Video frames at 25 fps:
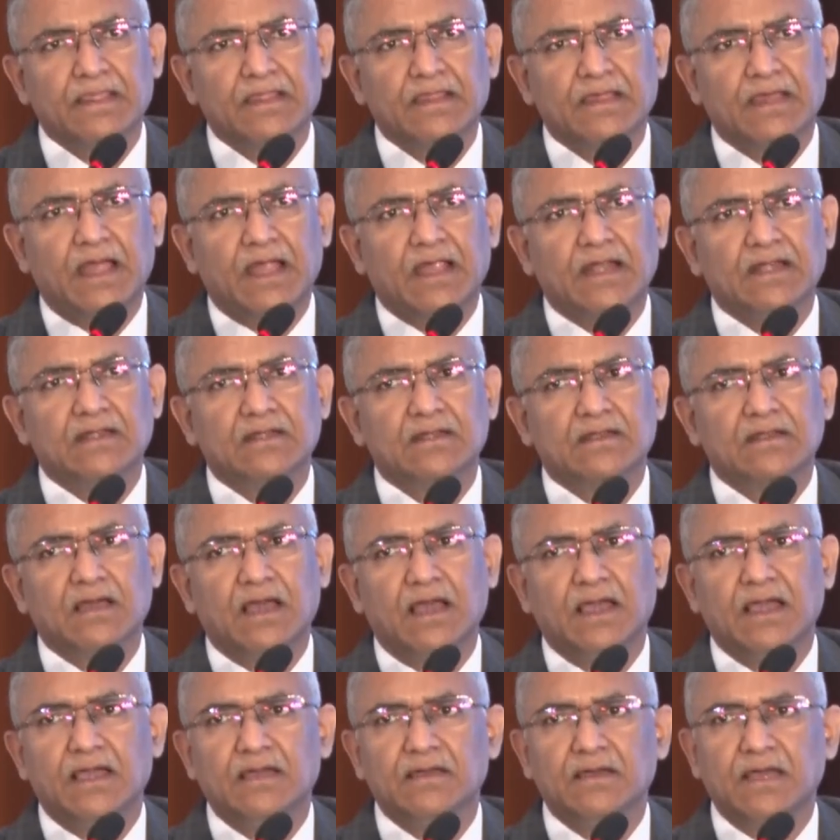And
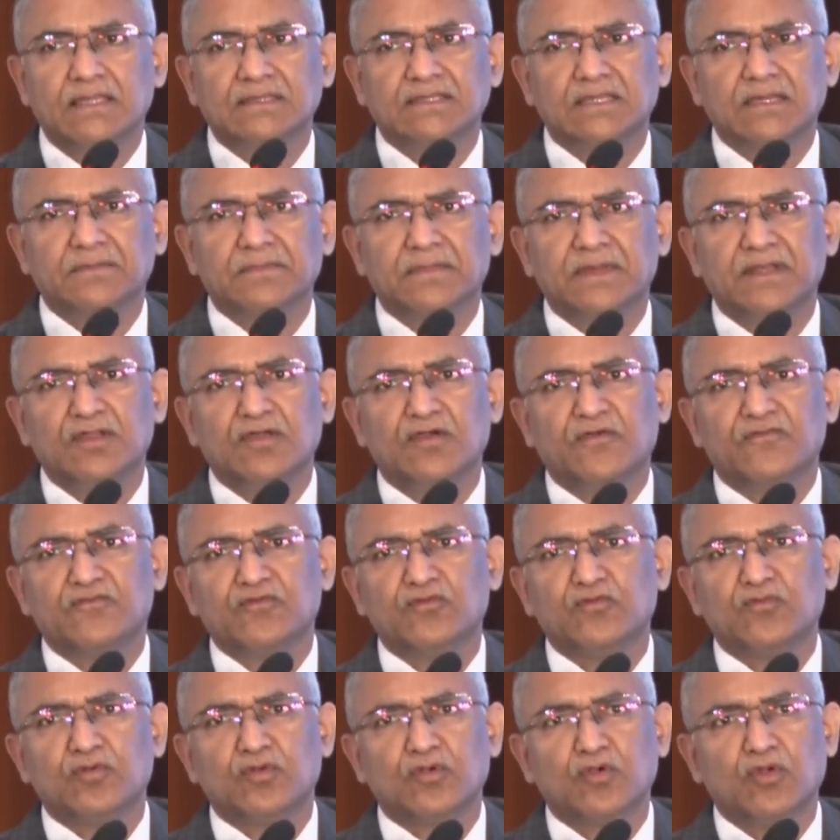I think many of you
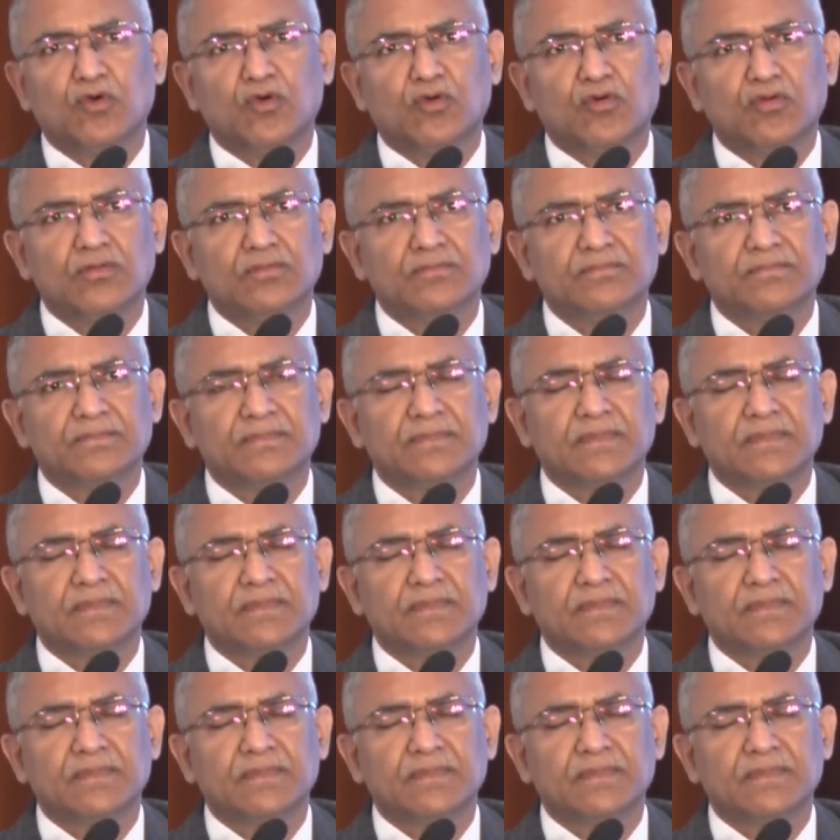would know